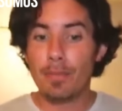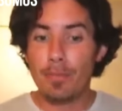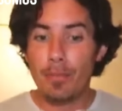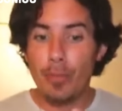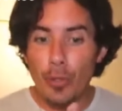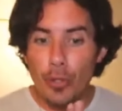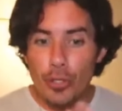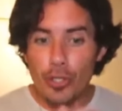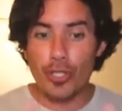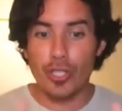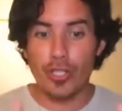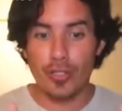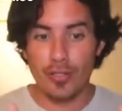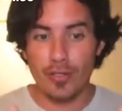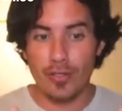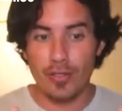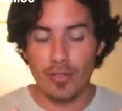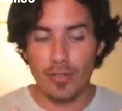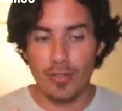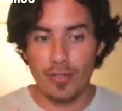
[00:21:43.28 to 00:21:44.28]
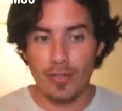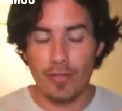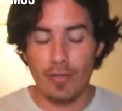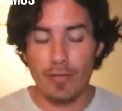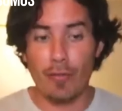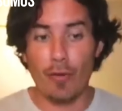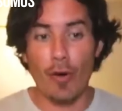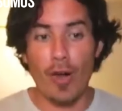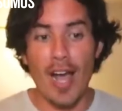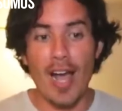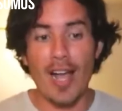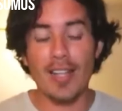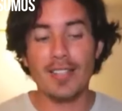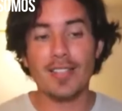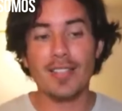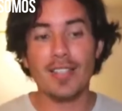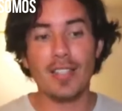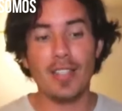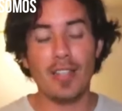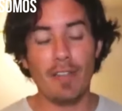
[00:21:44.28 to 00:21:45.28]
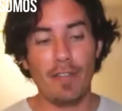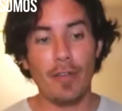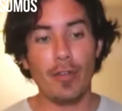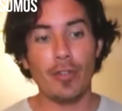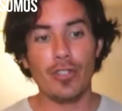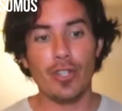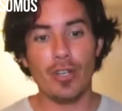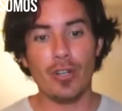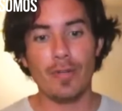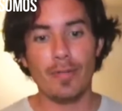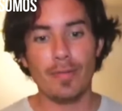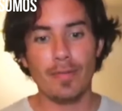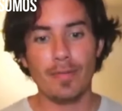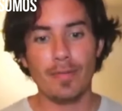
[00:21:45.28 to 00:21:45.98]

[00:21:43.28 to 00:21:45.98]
pushed for us in the future.